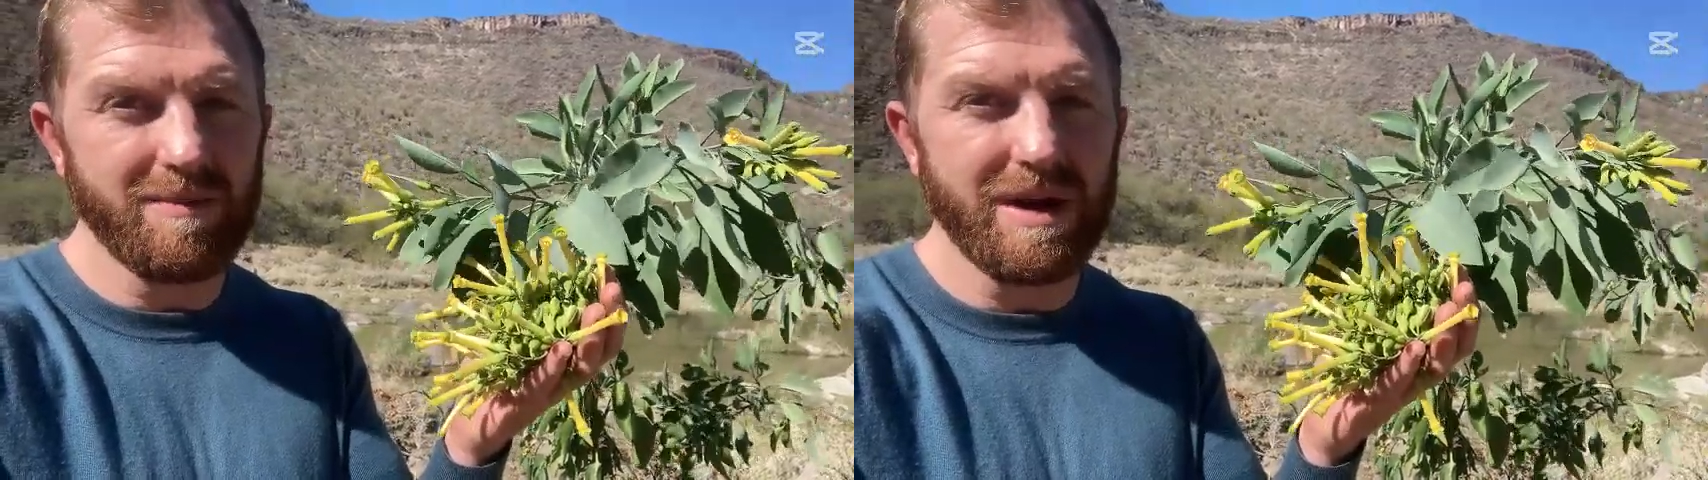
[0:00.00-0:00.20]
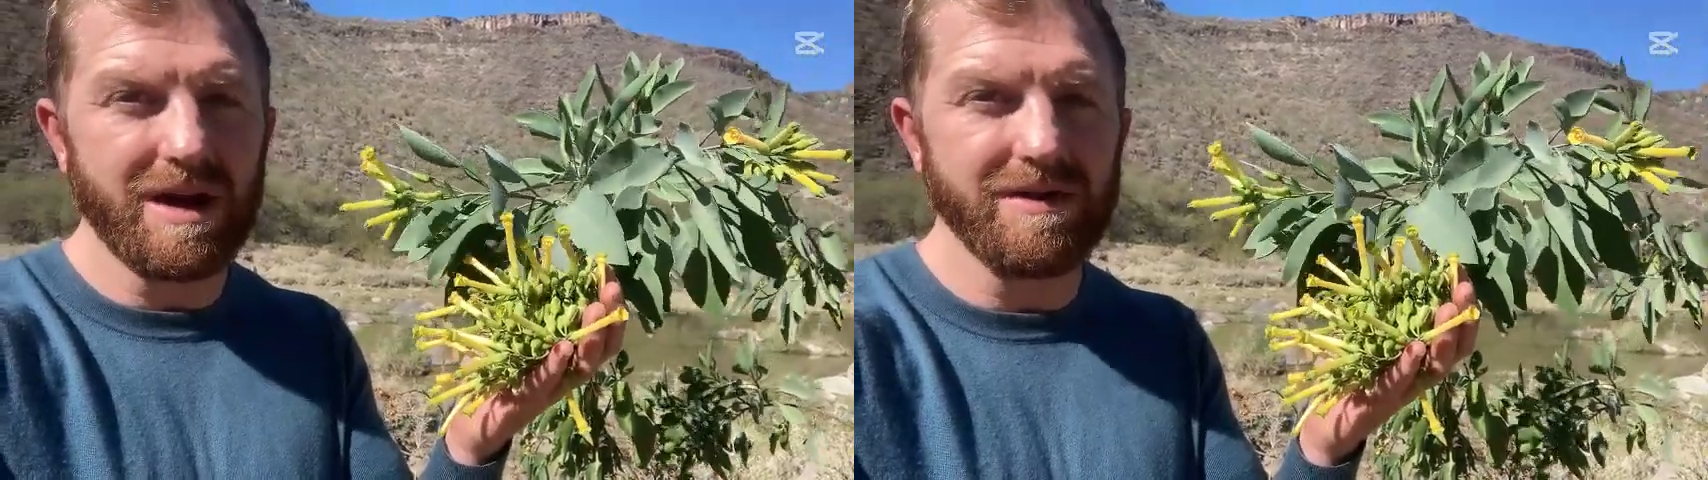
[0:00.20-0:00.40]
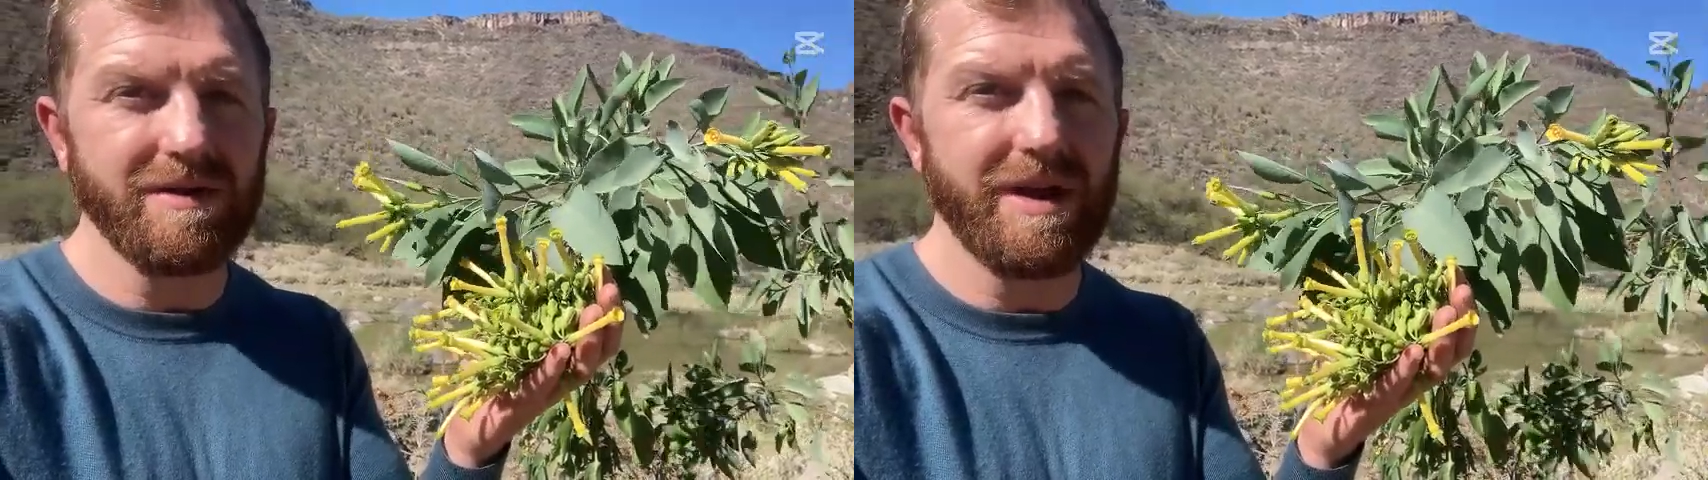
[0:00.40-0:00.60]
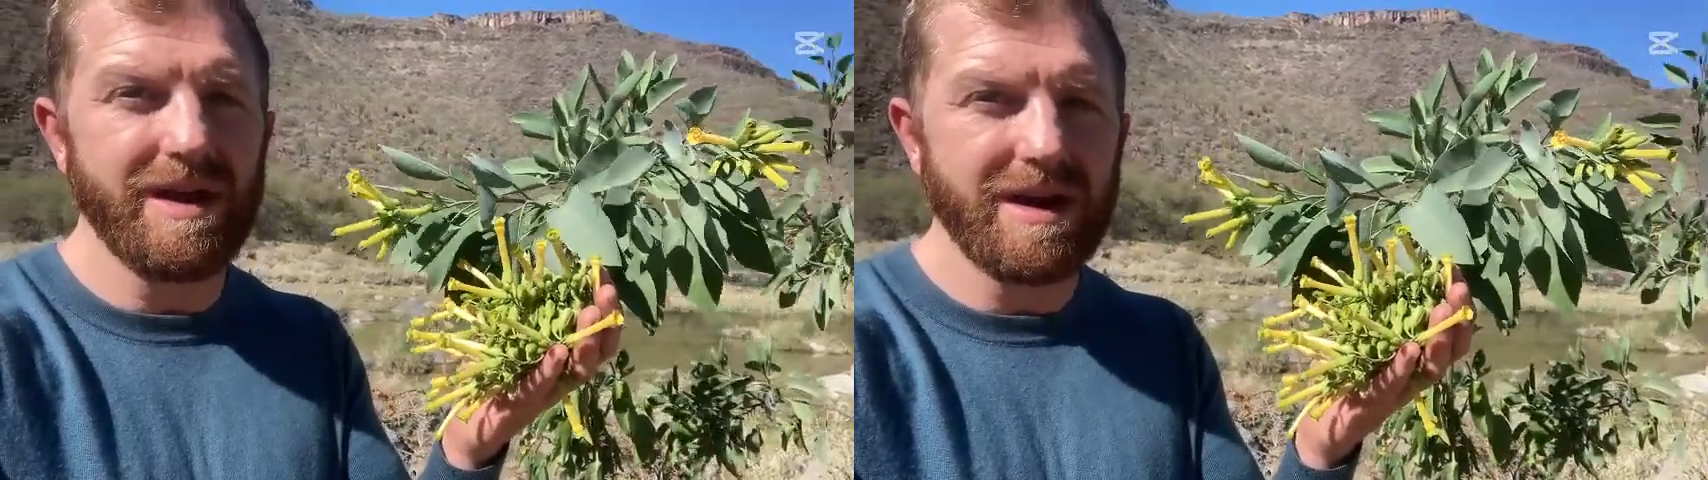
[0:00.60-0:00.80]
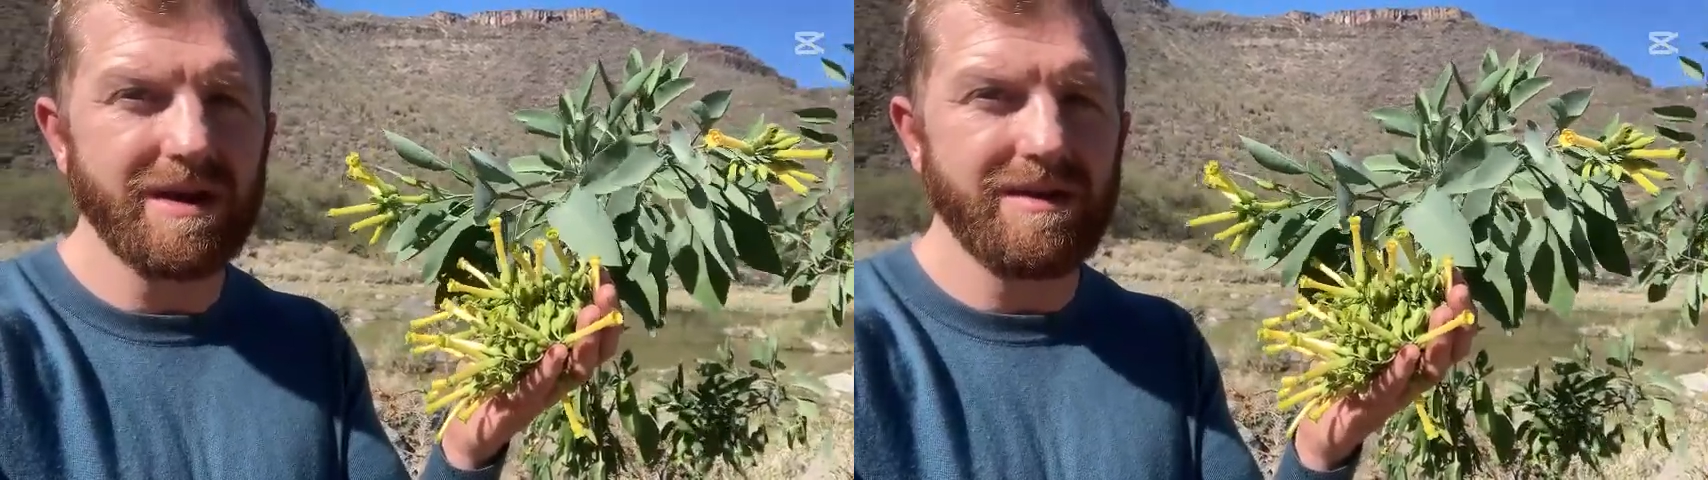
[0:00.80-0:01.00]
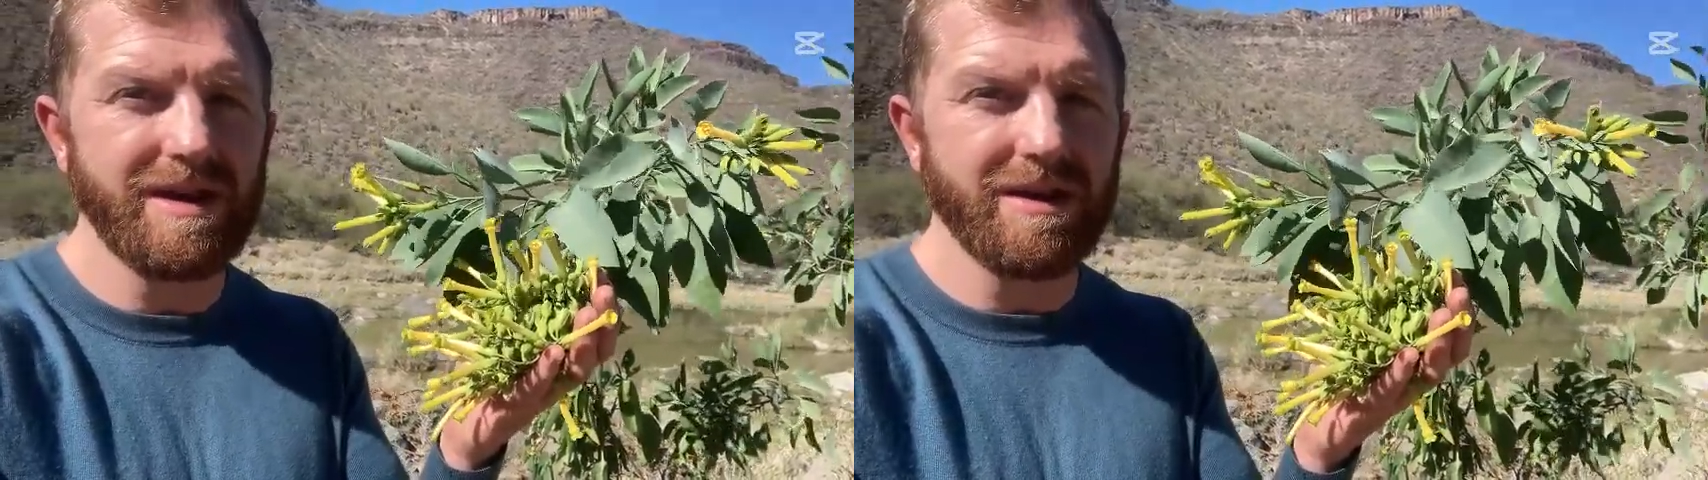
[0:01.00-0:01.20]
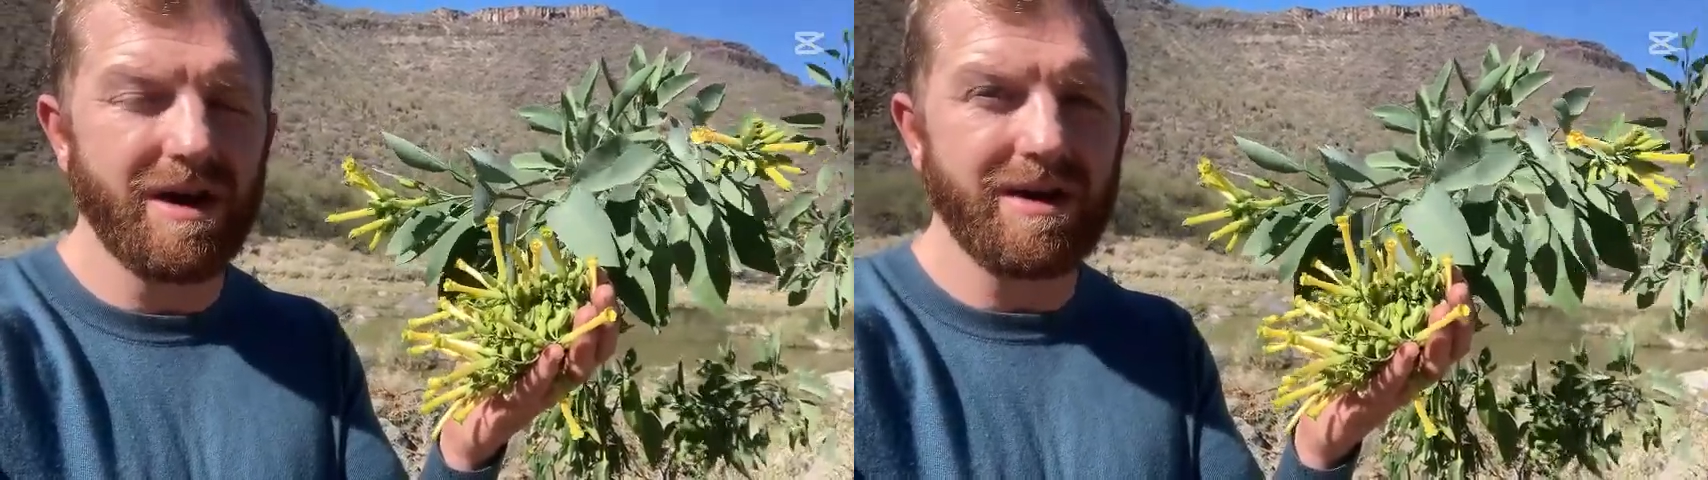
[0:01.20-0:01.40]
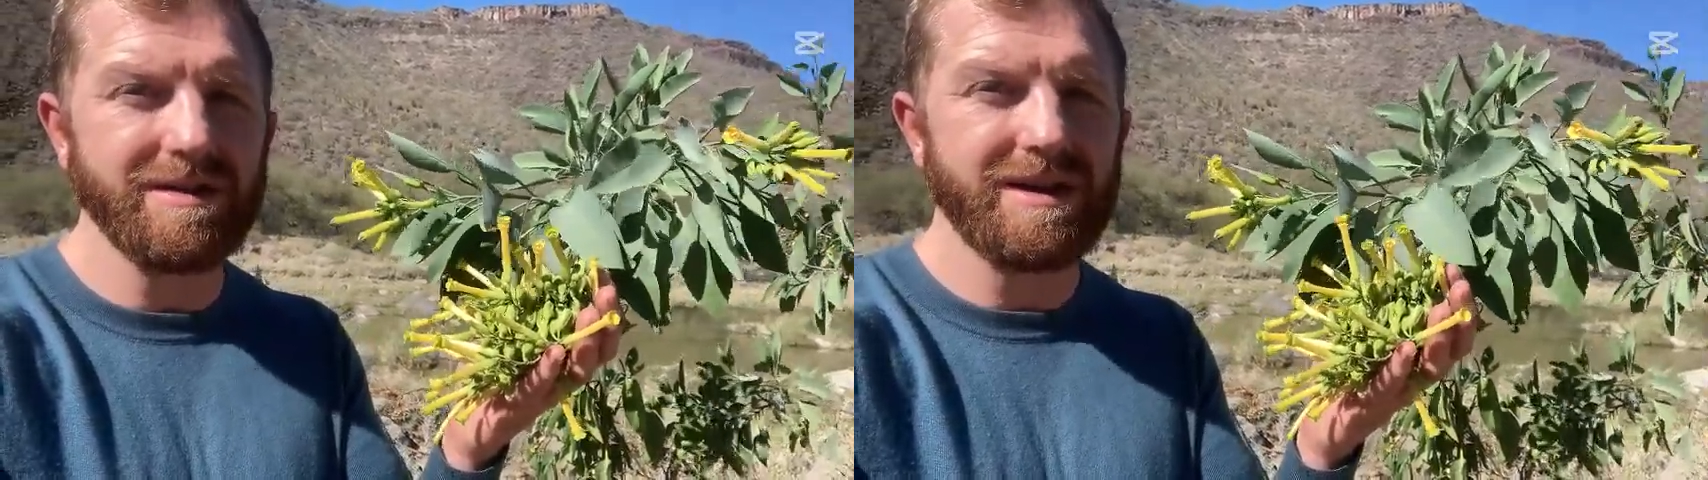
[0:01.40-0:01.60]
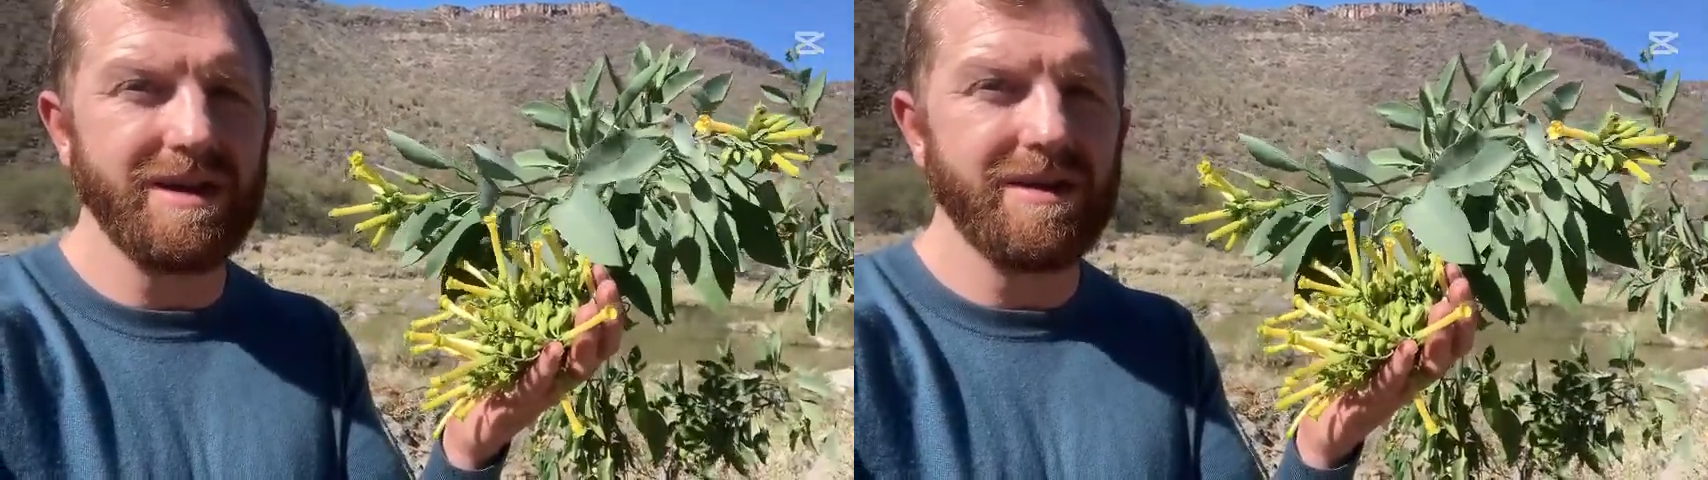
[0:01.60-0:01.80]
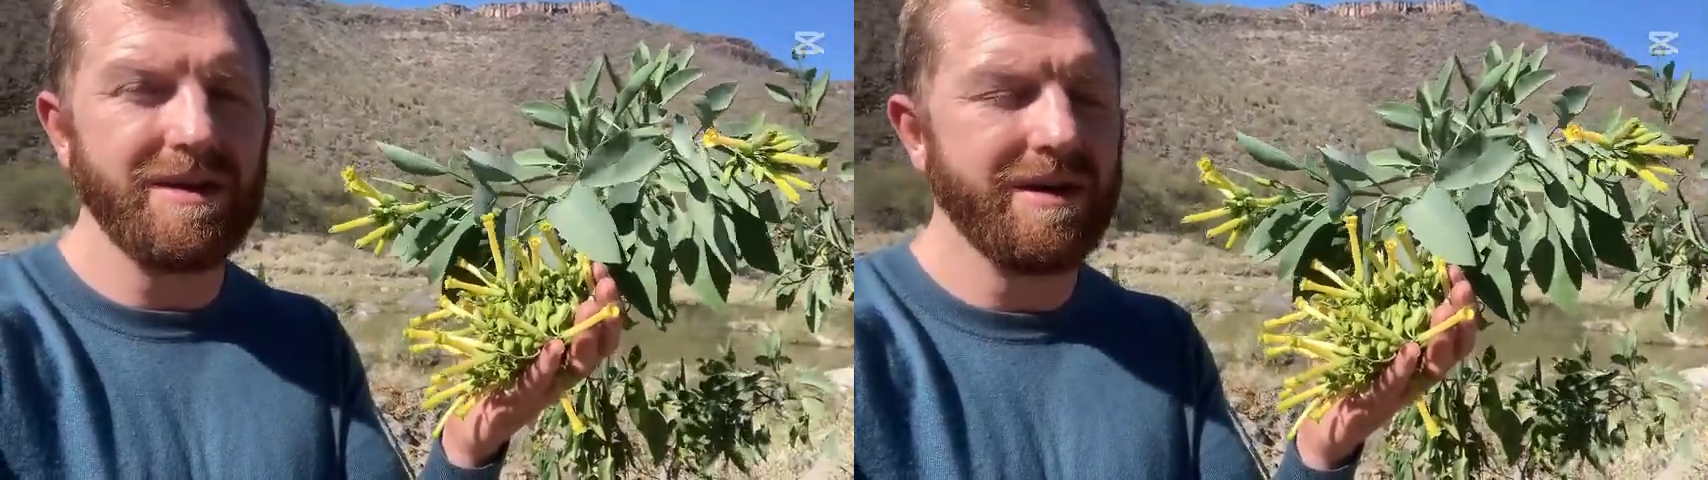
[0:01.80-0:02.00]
because of the nicotine content